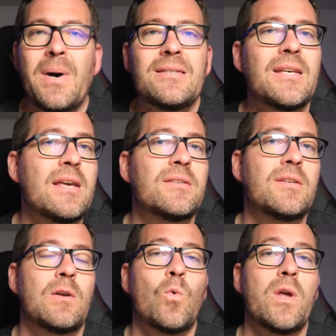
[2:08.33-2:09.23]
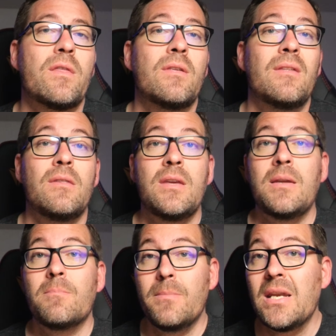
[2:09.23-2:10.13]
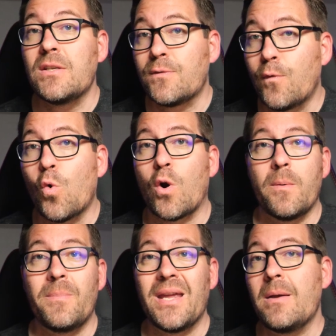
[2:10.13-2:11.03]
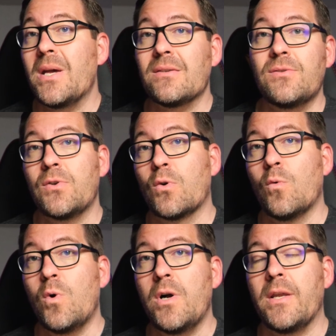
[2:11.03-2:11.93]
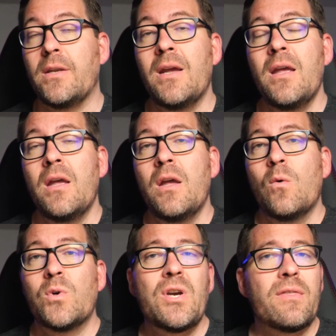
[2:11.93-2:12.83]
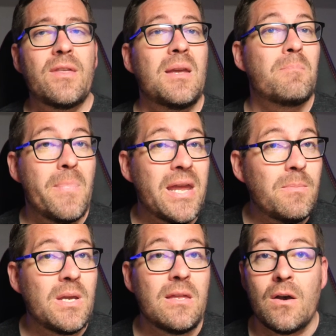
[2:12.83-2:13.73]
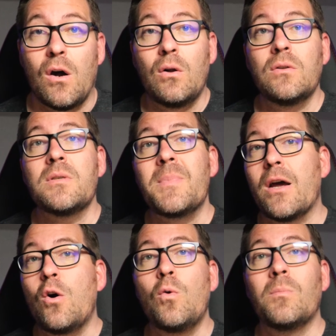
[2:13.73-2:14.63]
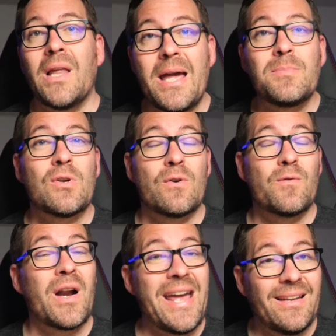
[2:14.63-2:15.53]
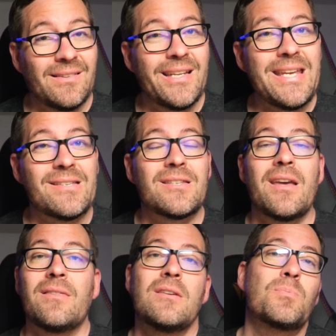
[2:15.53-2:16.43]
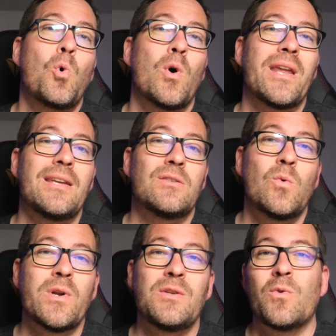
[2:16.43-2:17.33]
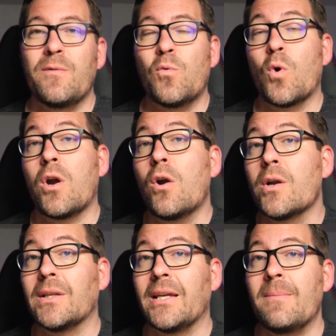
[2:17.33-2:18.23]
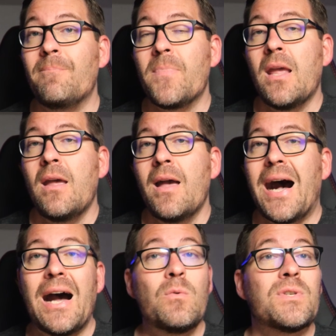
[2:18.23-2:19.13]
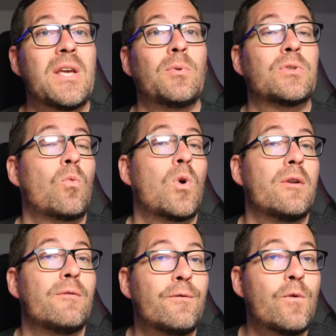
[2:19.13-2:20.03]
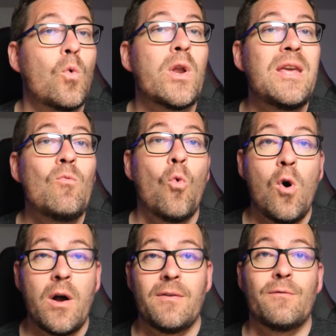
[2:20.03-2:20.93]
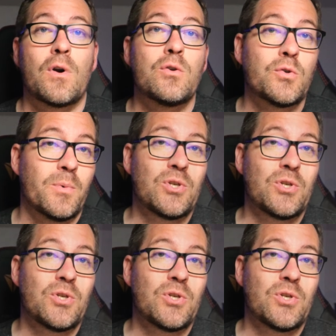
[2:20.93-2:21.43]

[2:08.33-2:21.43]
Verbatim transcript: my testing with the Minisforum MS01, which I think may be the ultimate home lab server, at least at this point in 2024 currently, I was able to run 41 virtual